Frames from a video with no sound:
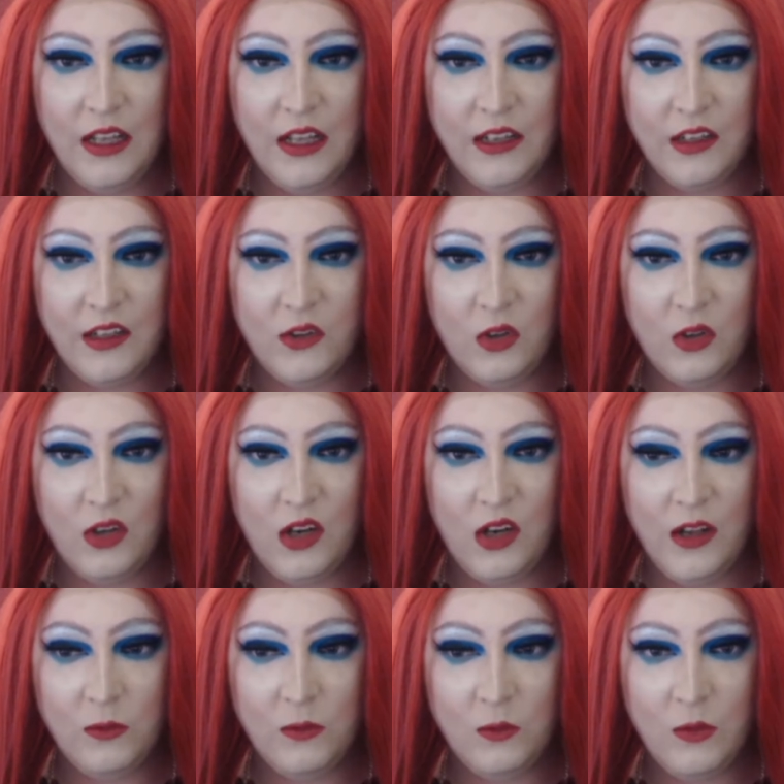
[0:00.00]
and I thought
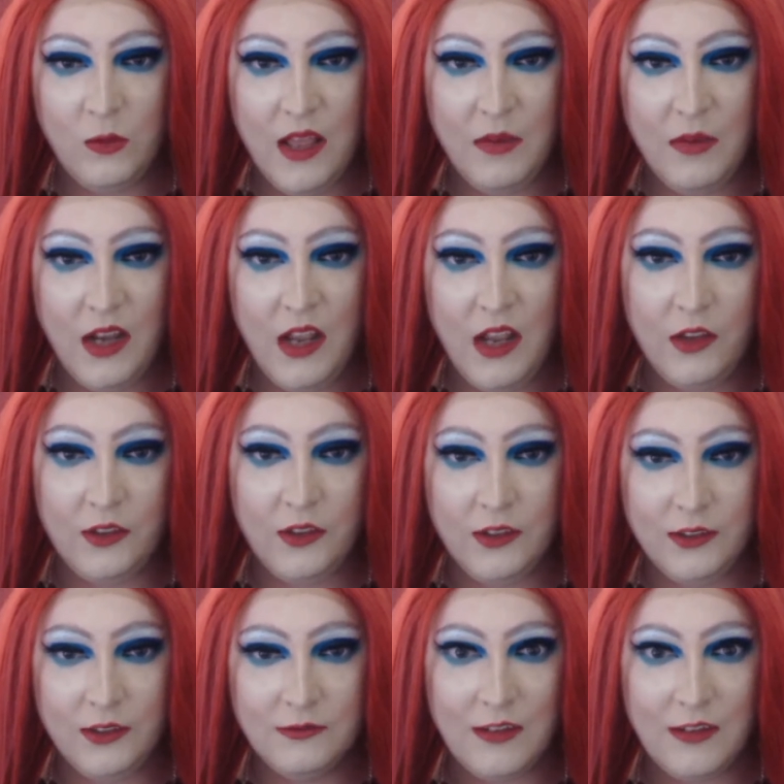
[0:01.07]
I would wear my other
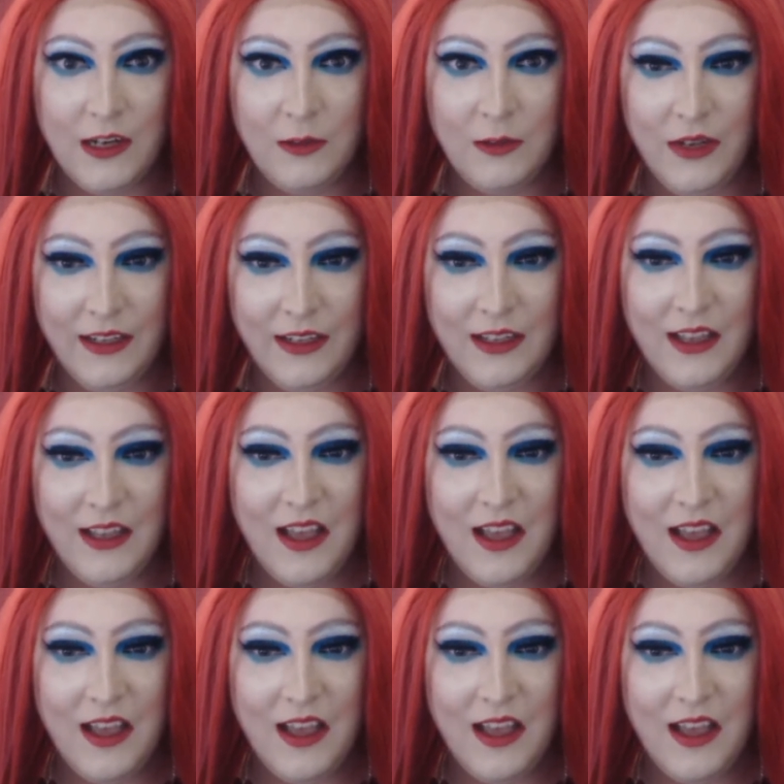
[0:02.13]
red wig